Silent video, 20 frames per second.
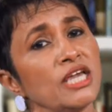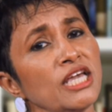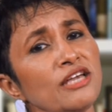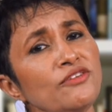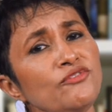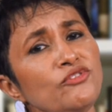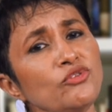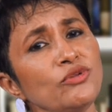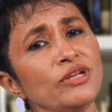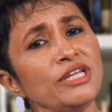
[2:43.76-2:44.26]

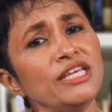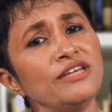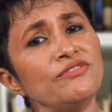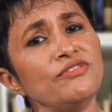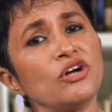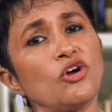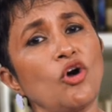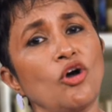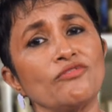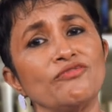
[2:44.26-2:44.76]
If you leave
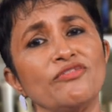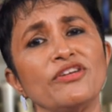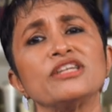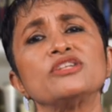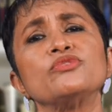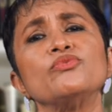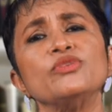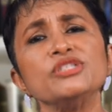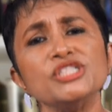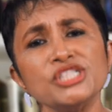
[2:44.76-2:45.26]
a
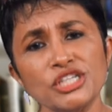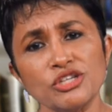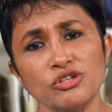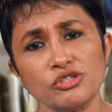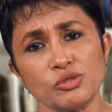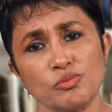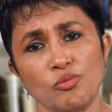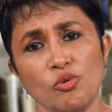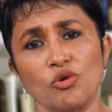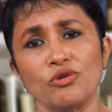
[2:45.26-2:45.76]
conflict wishing
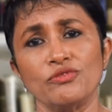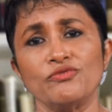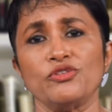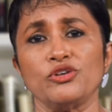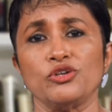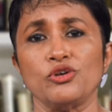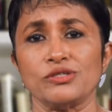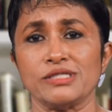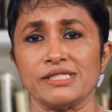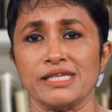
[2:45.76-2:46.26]
it's spoken for
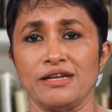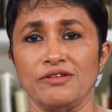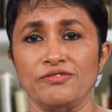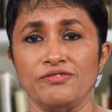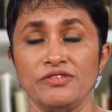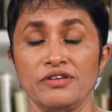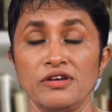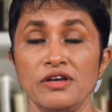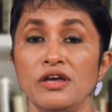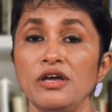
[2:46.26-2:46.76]

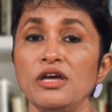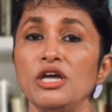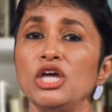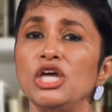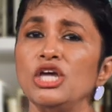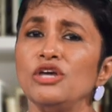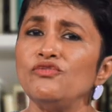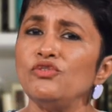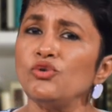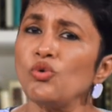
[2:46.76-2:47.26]
yourself,
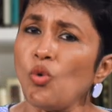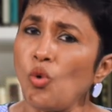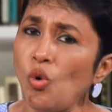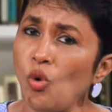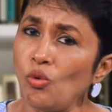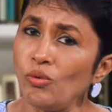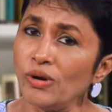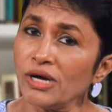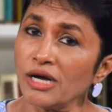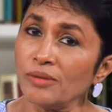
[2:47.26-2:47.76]
if you
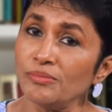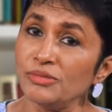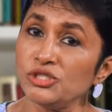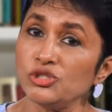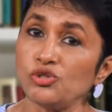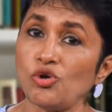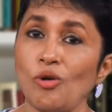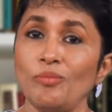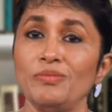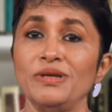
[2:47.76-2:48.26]
overcommit
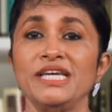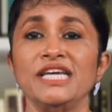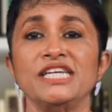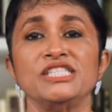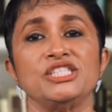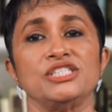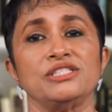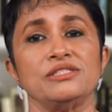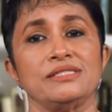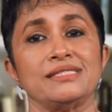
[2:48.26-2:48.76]
to
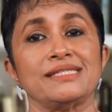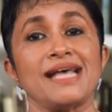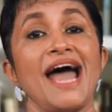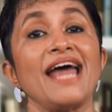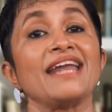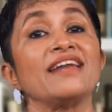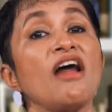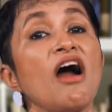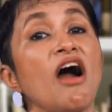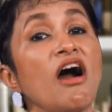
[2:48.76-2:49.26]
obligations
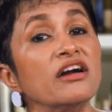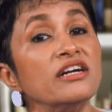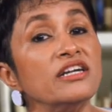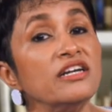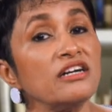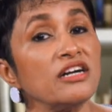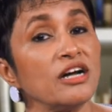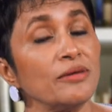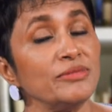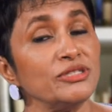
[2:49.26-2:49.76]
and
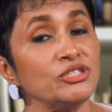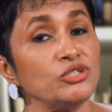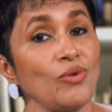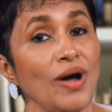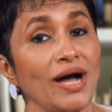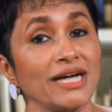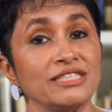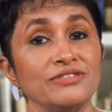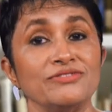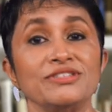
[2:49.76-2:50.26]
undercommit to
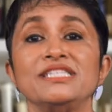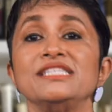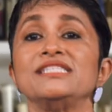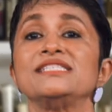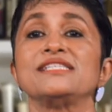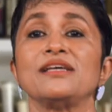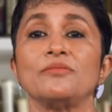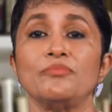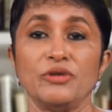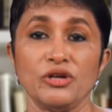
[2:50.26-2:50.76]

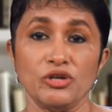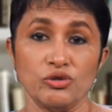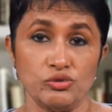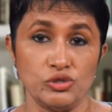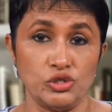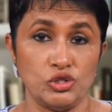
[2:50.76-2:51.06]
activities that bring you